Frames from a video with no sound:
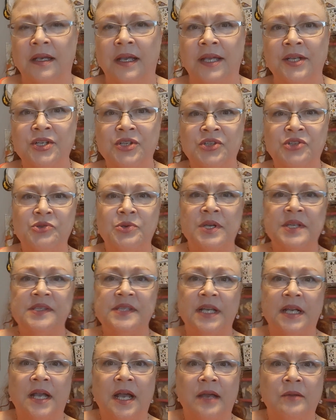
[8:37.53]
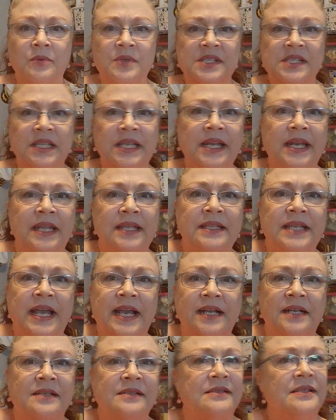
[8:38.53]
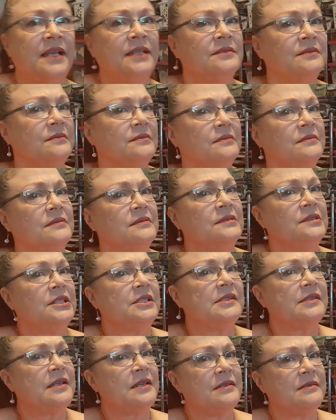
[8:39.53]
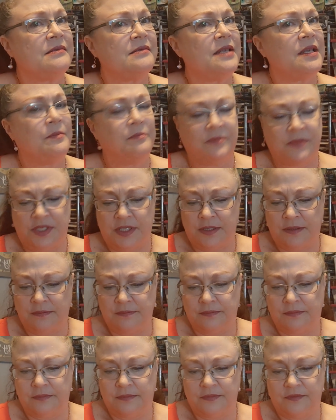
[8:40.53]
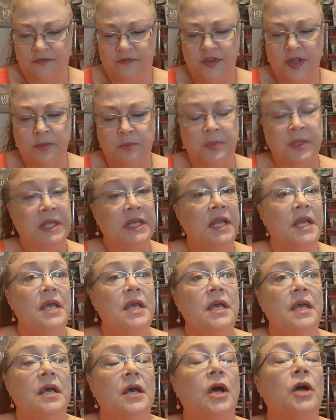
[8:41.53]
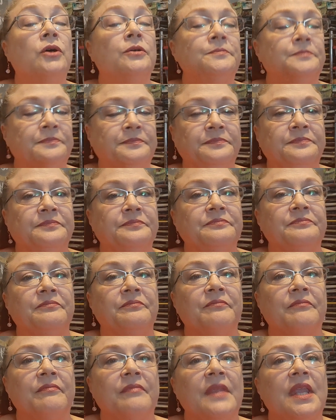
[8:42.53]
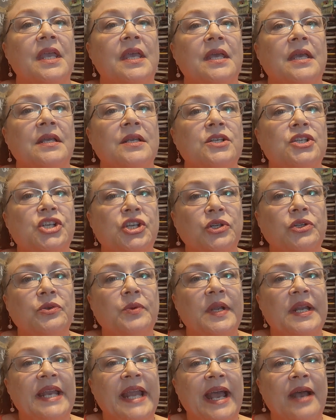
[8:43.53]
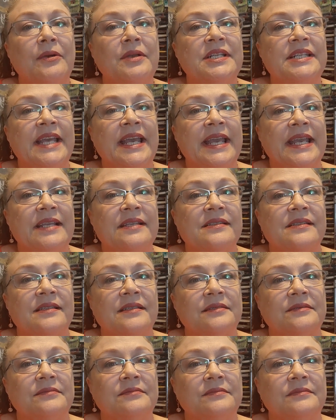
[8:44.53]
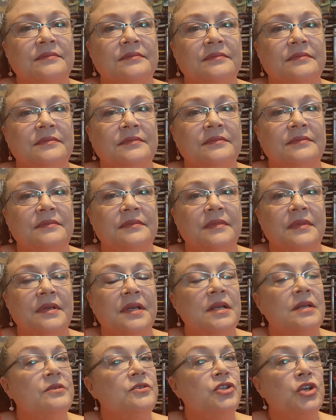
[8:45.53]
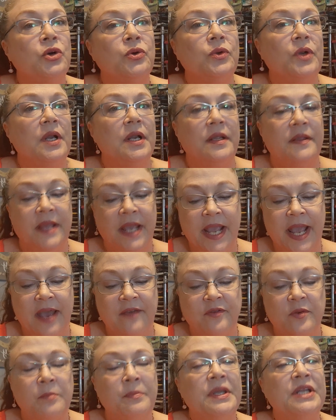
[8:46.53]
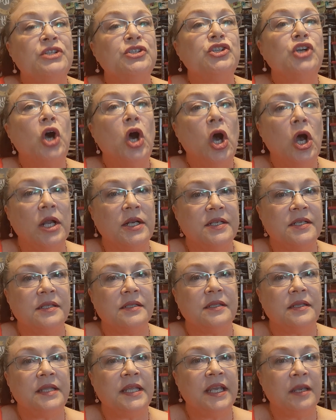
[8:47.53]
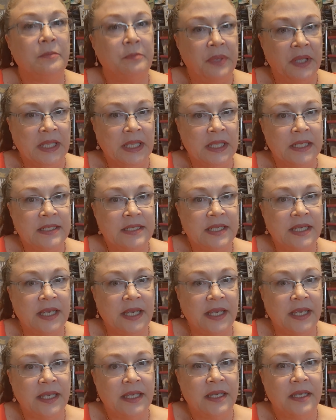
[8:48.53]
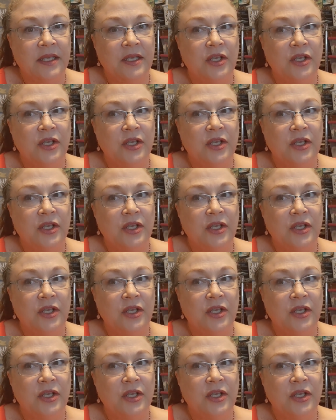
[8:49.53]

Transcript: I just trust that God was leading that because that just didn't seem to fit. But oh, children nowadays don't they haven't been taught the ability